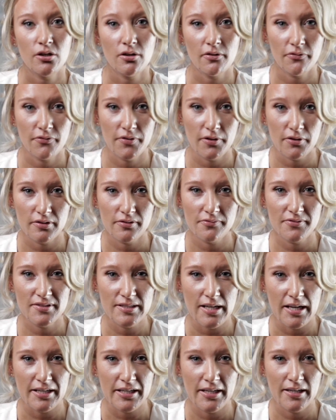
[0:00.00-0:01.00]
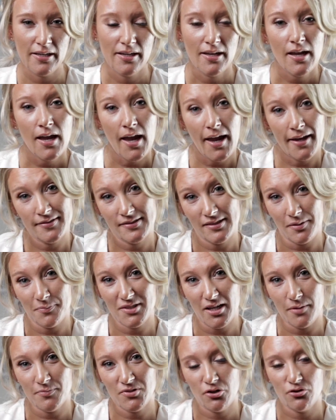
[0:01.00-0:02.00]
your field of study, and
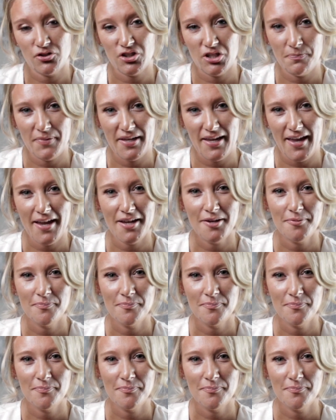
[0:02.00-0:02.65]
sometimes your GPA.